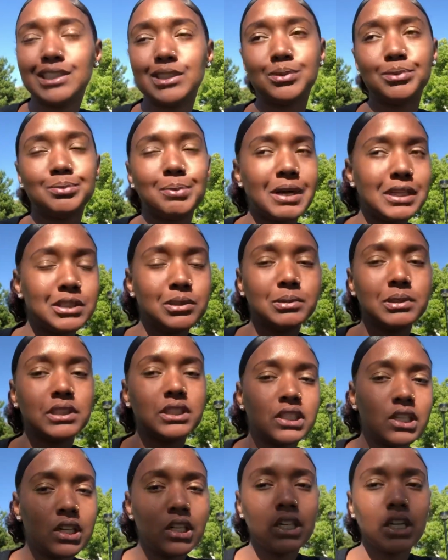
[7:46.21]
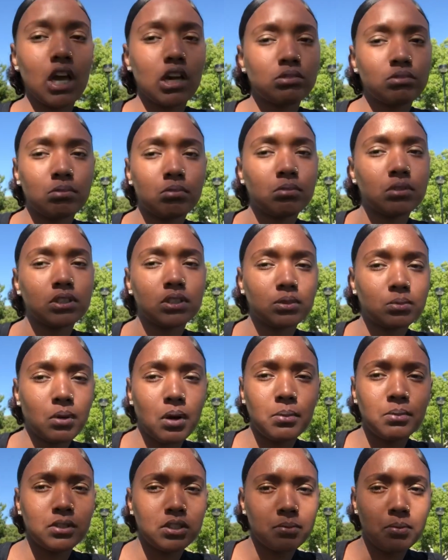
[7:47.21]
So mind you, we're sitting on the couch while
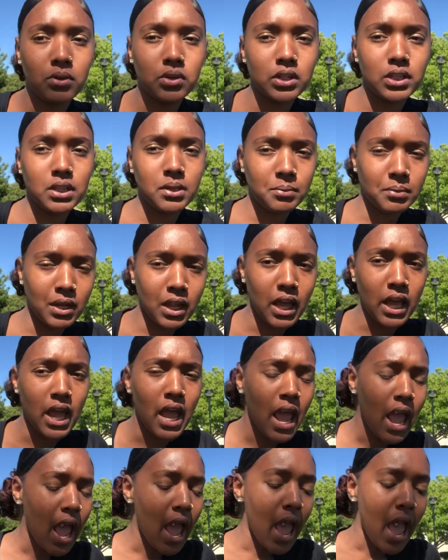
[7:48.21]
we're smoking the blunt,